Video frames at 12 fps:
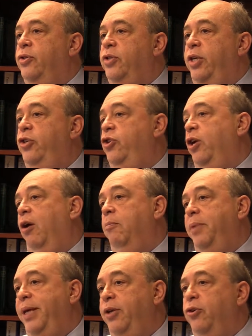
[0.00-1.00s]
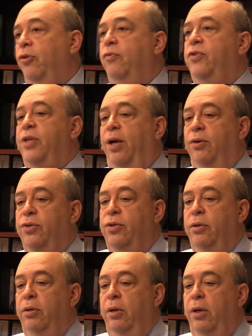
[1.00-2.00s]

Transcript: CGRP nerve cells.